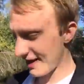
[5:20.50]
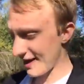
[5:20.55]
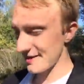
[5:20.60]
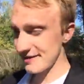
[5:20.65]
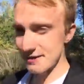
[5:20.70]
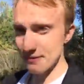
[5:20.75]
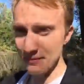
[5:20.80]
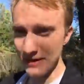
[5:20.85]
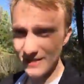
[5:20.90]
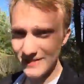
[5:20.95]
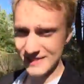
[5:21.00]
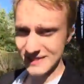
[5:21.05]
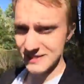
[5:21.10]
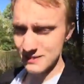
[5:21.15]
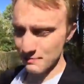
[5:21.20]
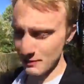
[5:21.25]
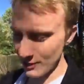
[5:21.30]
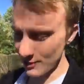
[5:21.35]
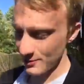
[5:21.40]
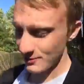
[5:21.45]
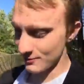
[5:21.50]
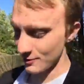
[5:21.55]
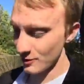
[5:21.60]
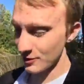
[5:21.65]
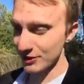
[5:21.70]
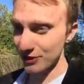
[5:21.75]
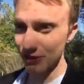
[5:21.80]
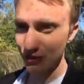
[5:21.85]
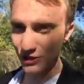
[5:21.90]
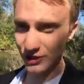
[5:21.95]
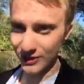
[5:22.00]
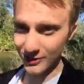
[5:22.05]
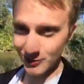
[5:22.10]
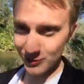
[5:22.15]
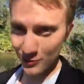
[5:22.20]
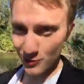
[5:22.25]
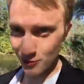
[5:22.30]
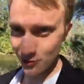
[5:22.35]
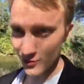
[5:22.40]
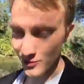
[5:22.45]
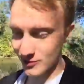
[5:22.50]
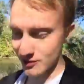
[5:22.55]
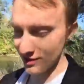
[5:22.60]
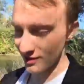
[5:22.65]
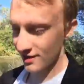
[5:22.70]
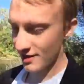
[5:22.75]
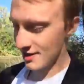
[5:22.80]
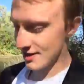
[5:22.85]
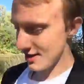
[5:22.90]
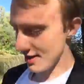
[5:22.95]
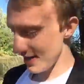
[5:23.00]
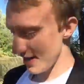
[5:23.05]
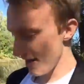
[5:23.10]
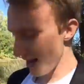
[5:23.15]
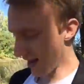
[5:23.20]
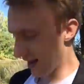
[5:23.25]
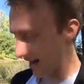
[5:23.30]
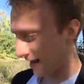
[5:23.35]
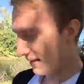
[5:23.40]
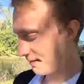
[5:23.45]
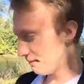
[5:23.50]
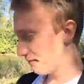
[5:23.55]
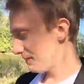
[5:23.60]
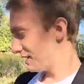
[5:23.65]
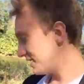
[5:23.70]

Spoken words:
I had the amazing experience of going to Chengdu and